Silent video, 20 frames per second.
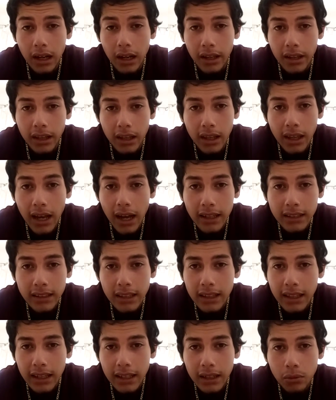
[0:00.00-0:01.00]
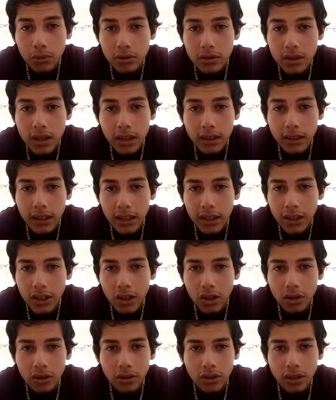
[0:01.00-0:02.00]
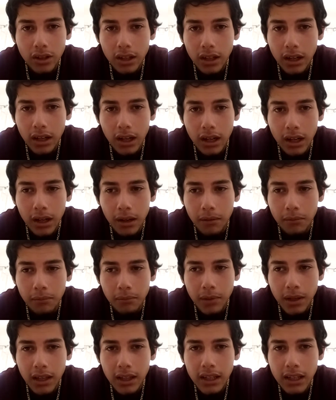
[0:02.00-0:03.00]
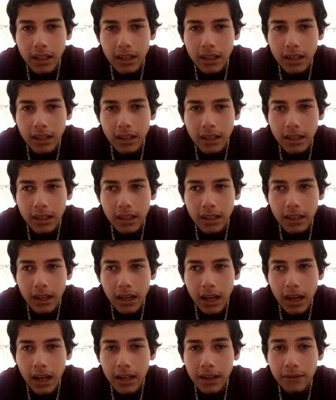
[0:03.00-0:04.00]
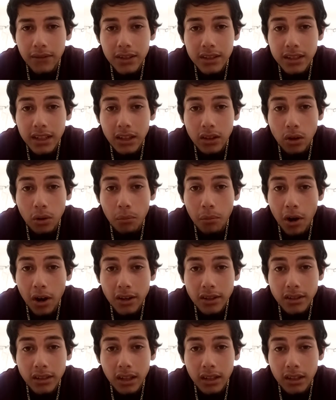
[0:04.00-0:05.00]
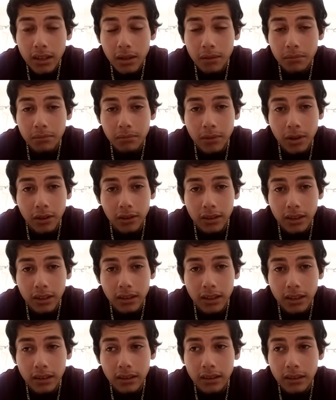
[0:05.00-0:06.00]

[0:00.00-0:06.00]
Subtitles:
he acted like it was nothing, I didn't even see no marks on him or nothing,